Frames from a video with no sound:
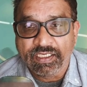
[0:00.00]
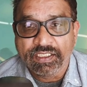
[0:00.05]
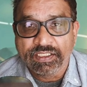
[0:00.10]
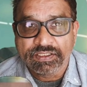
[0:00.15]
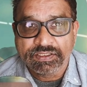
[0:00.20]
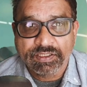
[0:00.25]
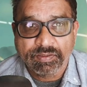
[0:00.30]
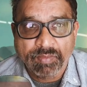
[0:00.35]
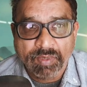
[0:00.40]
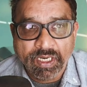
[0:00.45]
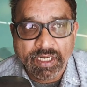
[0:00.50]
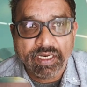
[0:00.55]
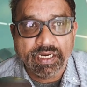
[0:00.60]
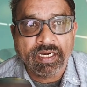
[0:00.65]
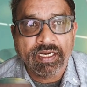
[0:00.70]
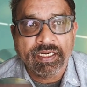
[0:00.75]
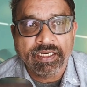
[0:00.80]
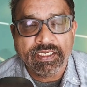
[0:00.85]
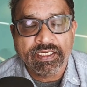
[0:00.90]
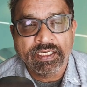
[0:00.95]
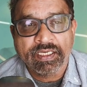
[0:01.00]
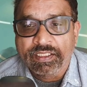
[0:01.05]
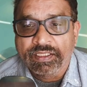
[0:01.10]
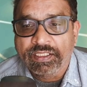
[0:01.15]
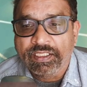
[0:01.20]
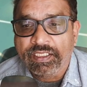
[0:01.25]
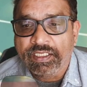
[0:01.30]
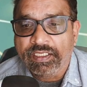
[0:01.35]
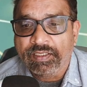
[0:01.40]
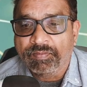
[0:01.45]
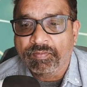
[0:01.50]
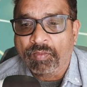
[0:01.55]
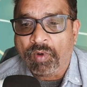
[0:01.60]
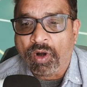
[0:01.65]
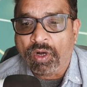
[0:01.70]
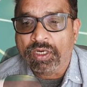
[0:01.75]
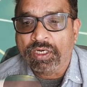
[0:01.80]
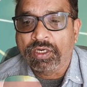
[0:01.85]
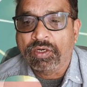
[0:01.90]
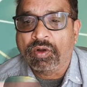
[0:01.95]
Similarly, the
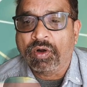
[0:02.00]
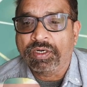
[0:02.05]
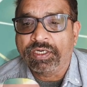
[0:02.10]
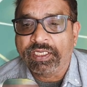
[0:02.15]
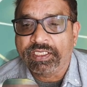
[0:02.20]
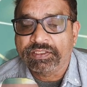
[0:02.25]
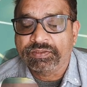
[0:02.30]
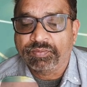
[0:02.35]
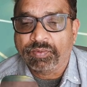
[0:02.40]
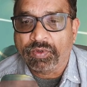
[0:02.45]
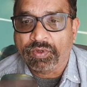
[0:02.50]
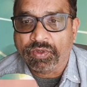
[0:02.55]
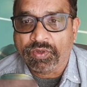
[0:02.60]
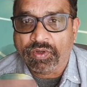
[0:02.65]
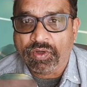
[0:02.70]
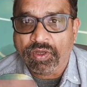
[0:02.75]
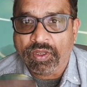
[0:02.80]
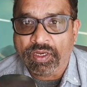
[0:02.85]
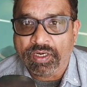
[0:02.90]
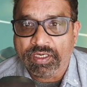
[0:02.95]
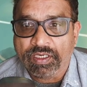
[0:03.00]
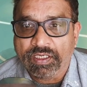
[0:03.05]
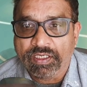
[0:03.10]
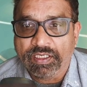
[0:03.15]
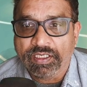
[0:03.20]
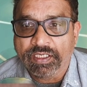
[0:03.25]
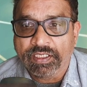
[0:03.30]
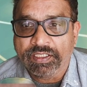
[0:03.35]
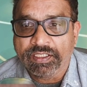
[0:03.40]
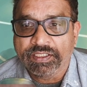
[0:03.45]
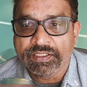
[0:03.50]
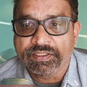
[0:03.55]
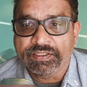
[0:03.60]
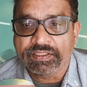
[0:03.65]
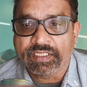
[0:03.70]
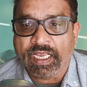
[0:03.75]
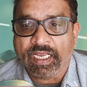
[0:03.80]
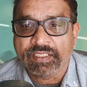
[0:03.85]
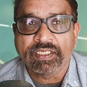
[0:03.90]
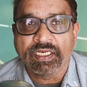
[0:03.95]
Model Context Protocol is
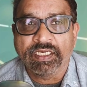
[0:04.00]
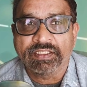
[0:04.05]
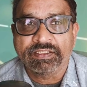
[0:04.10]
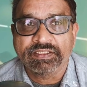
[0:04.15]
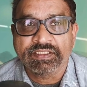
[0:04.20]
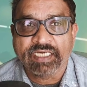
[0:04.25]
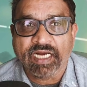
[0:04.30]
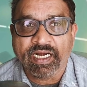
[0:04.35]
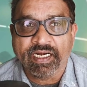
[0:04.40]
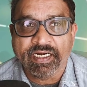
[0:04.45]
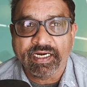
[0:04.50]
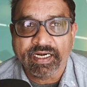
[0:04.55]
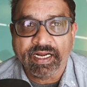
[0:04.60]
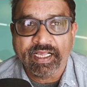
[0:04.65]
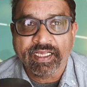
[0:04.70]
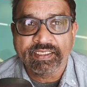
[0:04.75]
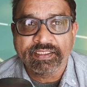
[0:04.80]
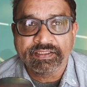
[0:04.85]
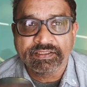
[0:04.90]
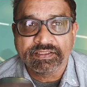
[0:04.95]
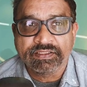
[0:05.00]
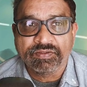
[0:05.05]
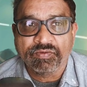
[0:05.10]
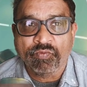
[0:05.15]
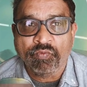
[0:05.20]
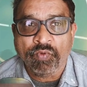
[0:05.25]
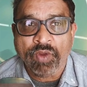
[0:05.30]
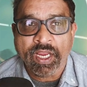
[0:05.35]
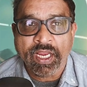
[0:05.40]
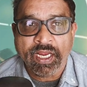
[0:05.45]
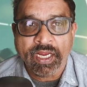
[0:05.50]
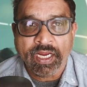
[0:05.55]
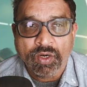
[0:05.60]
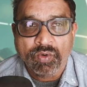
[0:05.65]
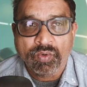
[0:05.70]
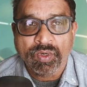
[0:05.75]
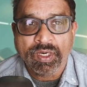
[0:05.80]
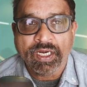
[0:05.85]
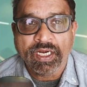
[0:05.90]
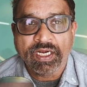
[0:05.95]
a standardized way
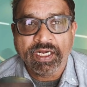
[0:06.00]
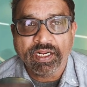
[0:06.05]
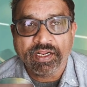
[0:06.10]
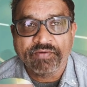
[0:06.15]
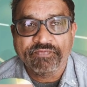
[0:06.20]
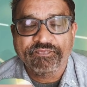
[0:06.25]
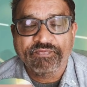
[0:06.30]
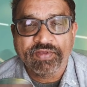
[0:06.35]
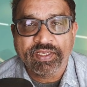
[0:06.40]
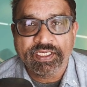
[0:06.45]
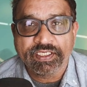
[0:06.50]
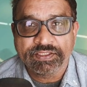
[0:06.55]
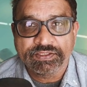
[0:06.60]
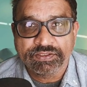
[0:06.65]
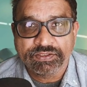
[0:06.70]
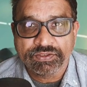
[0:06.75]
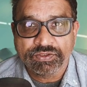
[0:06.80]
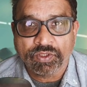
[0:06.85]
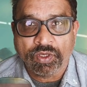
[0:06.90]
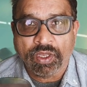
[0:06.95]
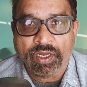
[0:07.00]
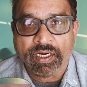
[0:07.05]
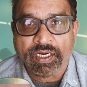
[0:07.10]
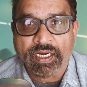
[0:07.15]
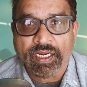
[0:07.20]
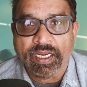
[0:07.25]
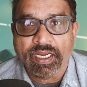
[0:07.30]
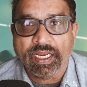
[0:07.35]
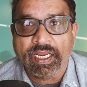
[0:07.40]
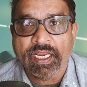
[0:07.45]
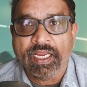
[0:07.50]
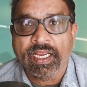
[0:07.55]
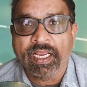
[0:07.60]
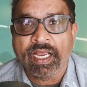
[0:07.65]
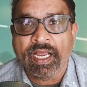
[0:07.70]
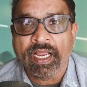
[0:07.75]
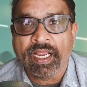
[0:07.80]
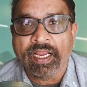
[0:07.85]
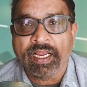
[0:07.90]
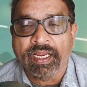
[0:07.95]
to interface your
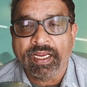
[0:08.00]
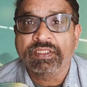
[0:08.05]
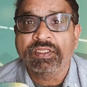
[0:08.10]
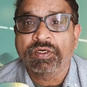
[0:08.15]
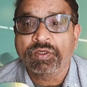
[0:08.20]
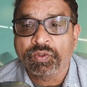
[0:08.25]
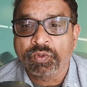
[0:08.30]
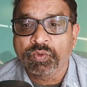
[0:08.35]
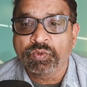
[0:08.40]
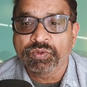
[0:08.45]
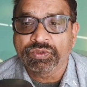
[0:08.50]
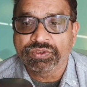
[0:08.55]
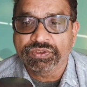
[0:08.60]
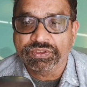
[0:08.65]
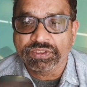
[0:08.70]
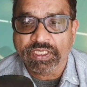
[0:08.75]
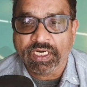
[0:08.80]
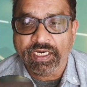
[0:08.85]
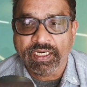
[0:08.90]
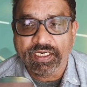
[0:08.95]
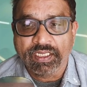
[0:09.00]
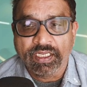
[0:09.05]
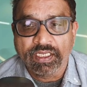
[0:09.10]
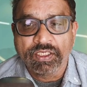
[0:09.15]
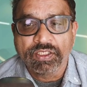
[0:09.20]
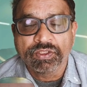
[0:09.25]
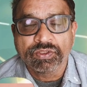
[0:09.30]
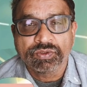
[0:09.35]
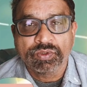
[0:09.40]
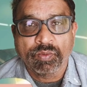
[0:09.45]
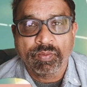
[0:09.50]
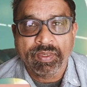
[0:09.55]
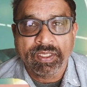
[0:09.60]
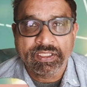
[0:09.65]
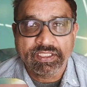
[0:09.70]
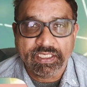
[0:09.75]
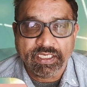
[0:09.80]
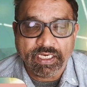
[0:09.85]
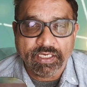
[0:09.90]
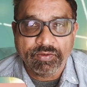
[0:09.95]
AI tools, right? So
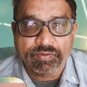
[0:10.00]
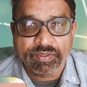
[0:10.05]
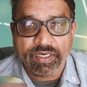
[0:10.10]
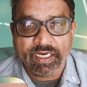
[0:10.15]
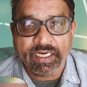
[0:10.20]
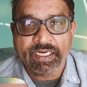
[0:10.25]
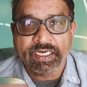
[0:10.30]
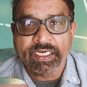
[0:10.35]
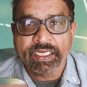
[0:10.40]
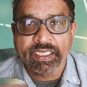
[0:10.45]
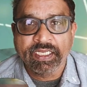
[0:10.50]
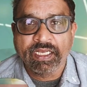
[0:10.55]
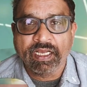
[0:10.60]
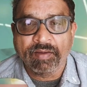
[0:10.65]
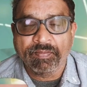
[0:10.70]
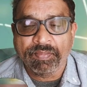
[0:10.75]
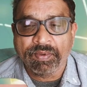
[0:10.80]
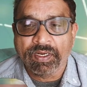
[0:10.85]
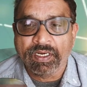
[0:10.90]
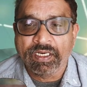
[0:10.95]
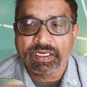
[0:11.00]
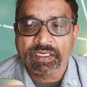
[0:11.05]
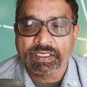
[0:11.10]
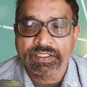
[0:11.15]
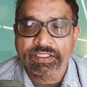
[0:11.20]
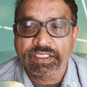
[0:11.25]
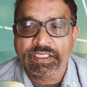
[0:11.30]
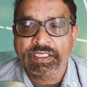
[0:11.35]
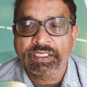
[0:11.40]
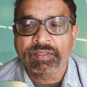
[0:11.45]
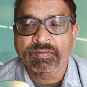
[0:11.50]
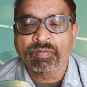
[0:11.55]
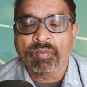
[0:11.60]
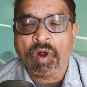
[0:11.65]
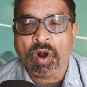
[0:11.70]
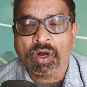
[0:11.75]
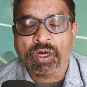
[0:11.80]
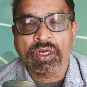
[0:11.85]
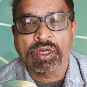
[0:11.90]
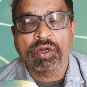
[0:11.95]
basically you can decouple the
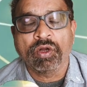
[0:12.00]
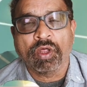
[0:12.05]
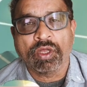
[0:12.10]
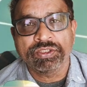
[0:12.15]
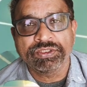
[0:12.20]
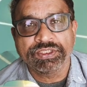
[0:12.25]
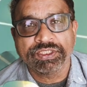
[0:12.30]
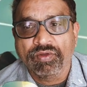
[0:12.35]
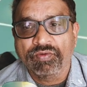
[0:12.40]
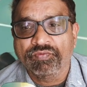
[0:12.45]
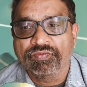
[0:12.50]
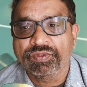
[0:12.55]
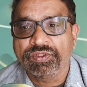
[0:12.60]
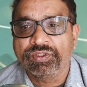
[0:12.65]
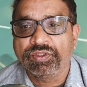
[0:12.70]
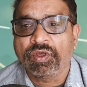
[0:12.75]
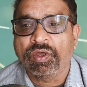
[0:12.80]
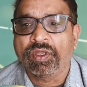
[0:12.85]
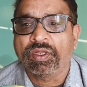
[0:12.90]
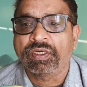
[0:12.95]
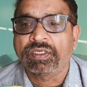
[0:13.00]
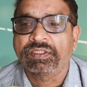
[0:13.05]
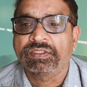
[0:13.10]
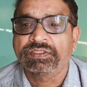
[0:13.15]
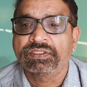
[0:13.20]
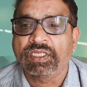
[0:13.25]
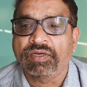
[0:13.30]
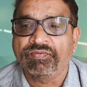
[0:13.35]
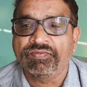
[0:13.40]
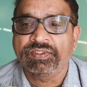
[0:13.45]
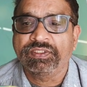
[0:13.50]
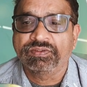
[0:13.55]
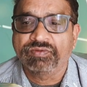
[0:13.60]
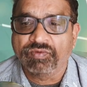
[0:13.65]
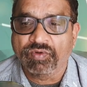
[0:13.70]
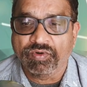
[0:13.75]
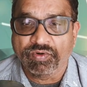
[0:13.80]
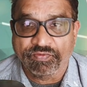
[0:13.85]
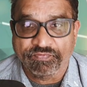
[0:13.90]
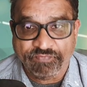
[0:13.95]
model logic with your service
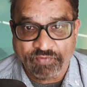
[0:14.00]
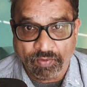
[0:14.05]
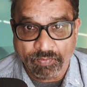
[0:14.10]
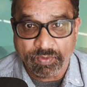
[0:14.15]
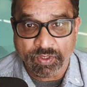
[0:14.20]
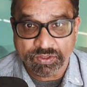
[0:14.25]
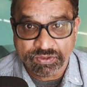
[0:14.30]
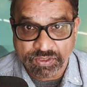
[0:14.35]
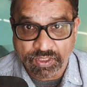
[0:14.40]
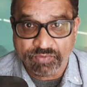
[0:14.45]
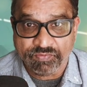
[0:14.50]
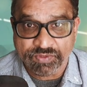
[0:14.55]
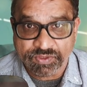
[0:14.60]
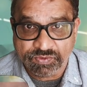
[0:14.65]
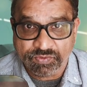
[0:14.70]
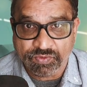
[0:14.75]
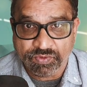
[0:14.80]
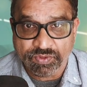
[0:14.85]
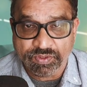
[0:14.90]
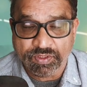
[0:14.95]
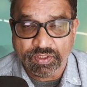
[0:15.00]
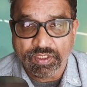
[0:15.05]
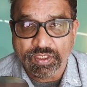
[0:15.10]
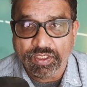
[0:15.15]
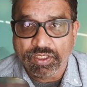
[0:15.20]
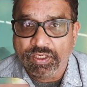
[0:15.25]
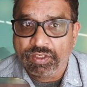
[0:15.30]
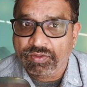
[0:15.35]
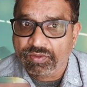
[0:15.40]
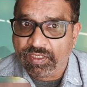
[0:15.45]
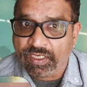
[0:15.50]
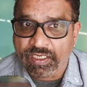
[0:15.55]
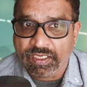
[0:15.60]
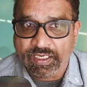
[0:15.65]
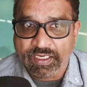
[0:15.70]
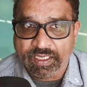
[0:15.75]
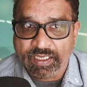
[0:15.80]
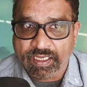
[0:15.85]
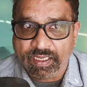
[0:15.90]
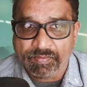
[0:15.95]
code from your service code. You can
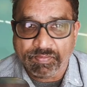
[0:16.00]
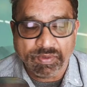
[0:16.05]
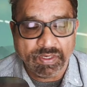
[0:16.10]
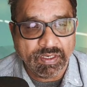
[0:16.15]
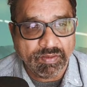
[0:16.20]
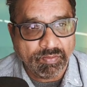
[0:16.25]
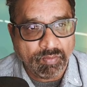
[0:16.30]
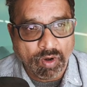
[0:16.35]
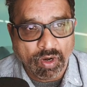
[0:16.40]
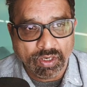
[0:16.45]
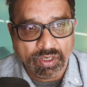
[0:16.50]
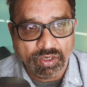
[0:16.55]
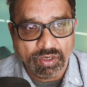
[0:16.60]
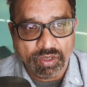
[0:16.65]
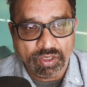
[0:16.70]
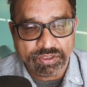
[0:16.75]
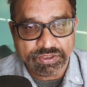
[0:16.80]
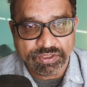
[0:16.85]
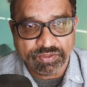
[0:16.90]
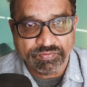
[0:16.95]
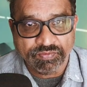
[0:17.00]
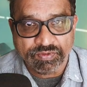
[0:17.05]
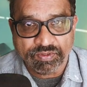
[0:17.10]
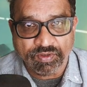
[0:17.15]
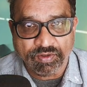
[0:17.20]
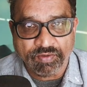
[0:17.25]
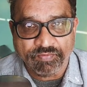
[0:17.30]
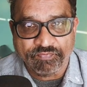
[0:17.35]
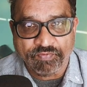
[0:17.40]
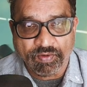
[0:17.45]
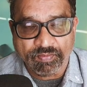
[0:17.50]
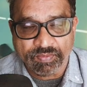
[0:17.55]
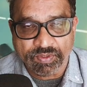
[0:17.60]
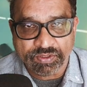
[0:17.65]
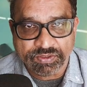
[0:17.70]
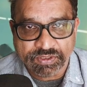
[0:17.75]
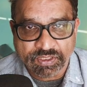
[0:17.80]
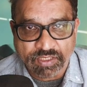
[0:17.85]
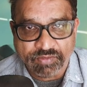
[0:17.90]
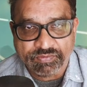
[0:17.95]
decouple model logic from your
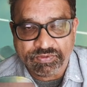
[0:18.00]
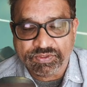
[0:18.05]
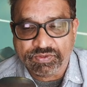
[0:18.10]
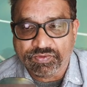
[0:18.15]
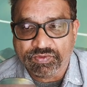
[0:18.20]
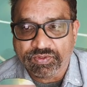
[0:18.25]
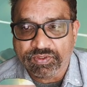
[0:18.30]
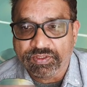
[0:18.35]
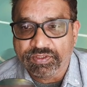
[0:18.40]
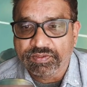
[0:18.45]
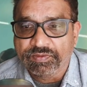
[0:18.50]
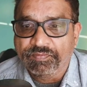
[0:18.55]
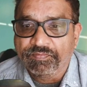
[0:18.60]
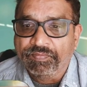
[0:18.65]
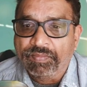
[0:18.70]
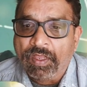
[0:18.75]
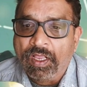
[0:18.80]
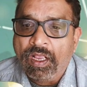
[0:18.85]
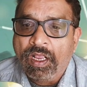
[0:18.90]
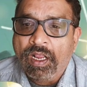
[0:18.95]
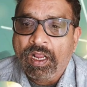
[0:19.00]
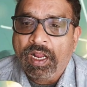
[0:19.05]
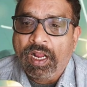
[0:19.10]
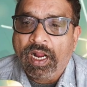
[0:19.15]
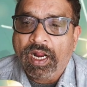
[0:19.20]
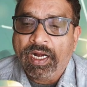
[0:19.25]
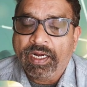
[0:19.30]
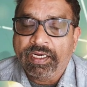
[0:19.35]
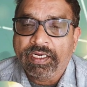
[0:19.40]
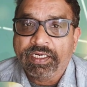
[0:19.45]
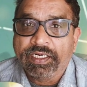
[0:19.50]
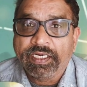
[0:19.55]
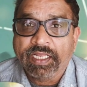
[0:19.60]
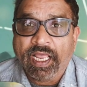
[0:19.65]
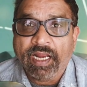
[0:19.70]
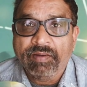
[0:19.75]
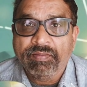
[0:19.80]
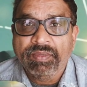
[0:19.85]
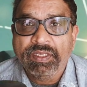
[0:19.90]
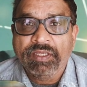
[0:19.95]
service code. And it
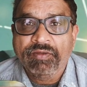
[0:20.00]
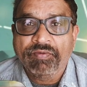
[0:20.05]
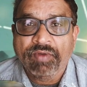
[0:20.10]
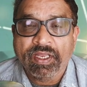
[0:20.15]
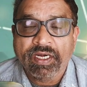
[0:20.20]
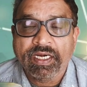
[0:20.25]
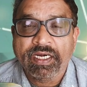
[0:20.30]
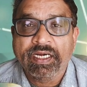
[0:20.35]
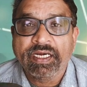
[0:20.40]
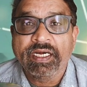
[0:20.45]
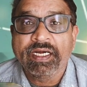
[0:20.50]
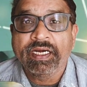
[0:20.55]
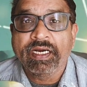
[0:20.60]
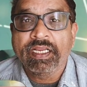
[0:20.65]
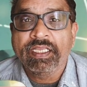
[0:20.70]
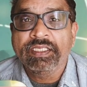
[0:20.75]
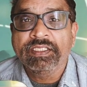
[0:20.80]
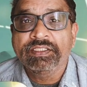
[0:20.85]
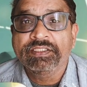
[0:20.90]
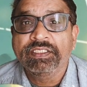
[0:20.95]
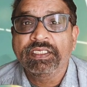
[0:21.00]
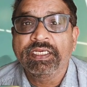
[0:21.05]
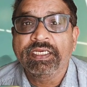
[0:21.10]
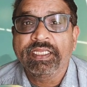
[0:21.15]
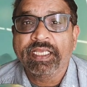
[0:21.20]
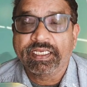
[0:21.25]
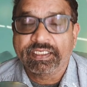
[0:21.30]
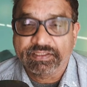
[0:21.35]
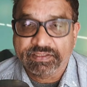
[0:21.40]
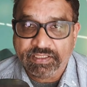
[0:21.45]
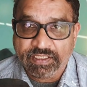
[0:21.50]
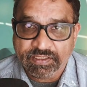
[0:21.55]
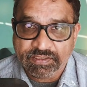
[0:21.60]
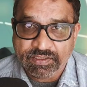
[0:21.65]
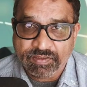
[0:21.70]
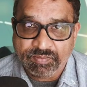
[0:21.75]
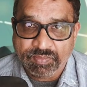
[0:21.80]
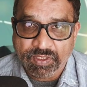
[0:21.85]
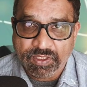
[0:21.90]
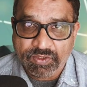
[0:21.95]
can be very easily
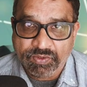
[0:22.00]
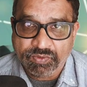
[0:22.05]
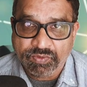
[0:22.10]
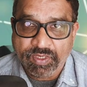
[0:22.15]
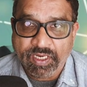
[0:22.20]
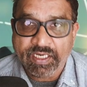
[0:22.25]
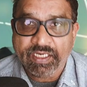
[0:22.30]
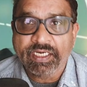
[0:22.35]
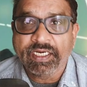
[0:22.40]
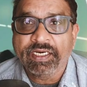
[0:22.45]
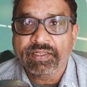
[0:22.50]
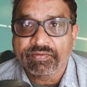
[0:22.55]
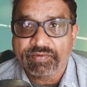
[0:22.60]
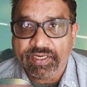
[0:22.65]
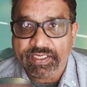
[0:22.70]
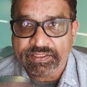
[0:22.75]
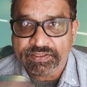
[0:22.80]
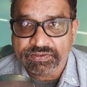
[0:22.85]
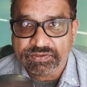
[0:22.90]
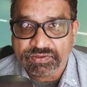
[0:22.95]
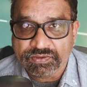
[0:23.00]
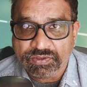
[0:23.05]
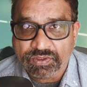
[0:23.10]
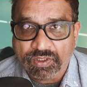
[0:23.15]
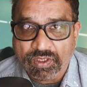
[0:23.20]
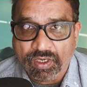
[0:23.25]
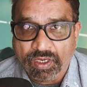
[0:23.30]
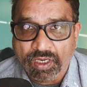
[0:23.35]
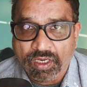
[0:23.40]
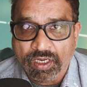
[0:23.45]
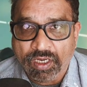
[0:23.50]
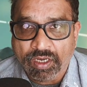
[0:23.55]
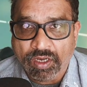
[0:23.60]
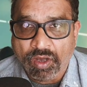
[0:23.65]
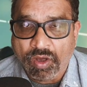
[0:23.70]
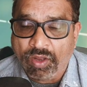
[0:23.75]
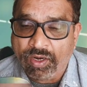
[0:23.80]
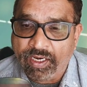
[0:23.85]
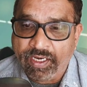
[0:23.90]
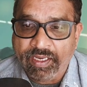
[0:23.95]
extensible to any device
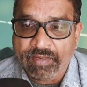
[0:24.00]
or a